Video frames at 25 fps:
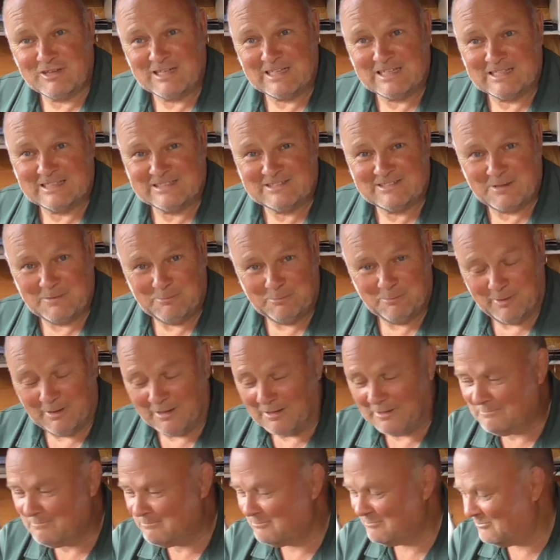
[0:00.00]
are a little
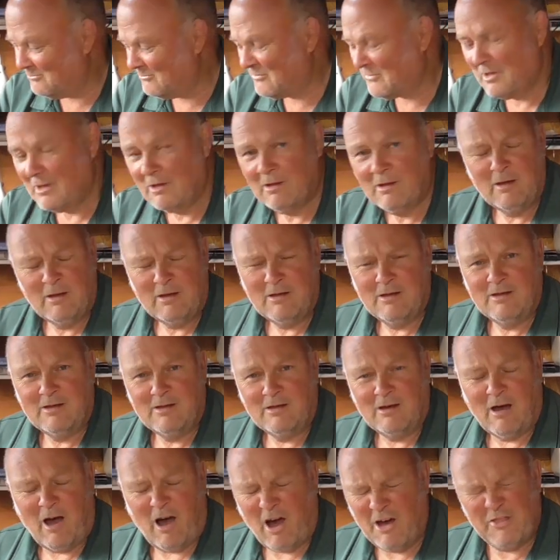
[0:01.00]
simpler.
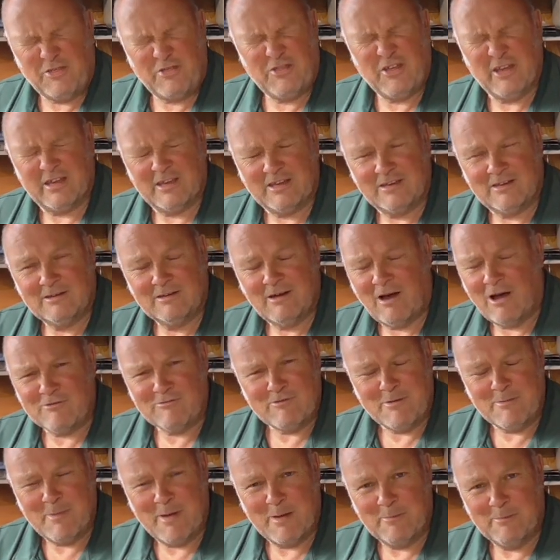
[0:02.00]
I think I
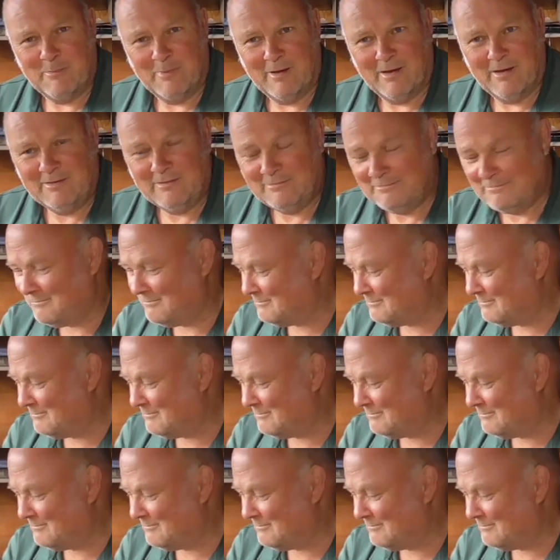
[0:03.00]
remember.